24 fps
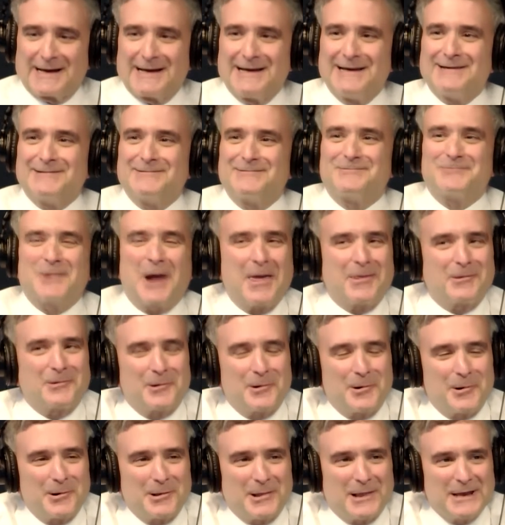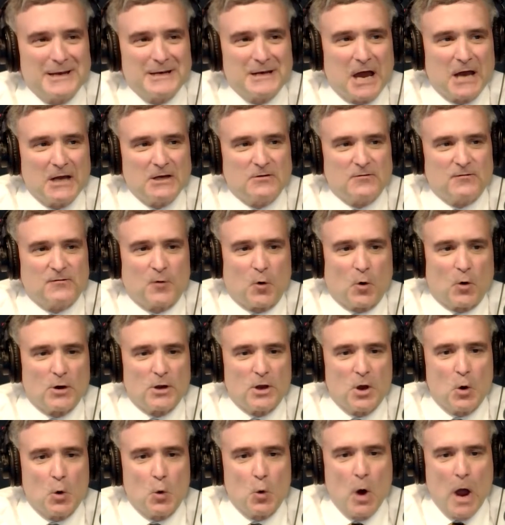Uh, rather early night for
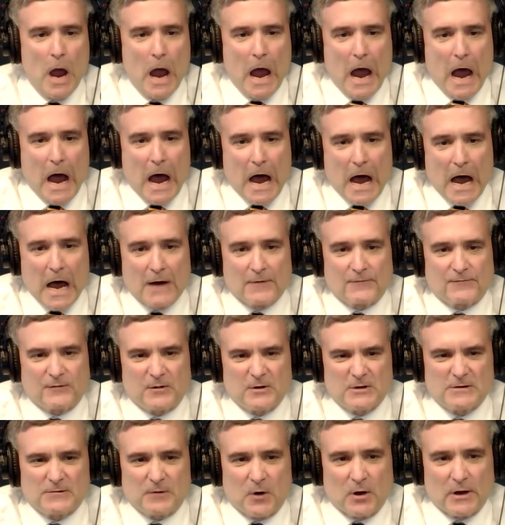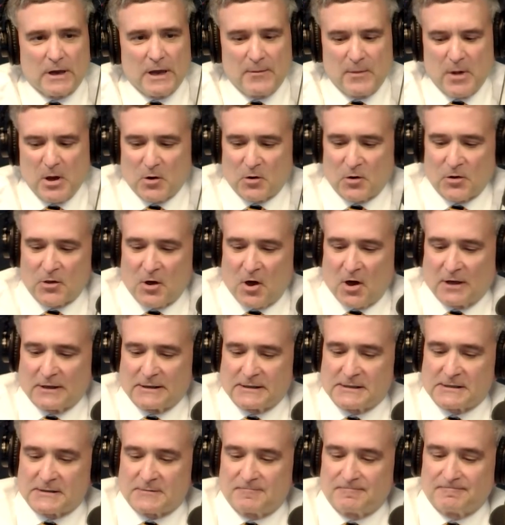you. Uh, first of all, give me your
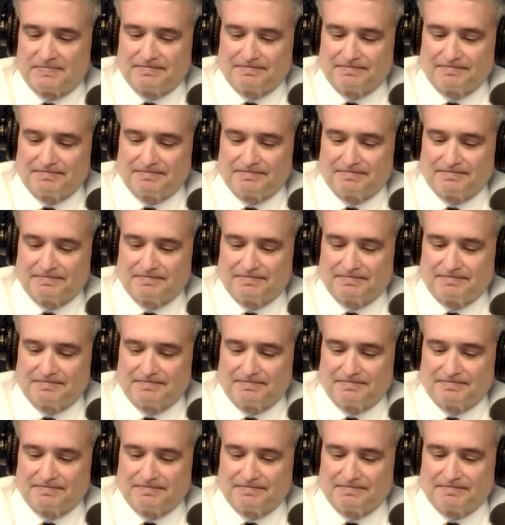thoughts.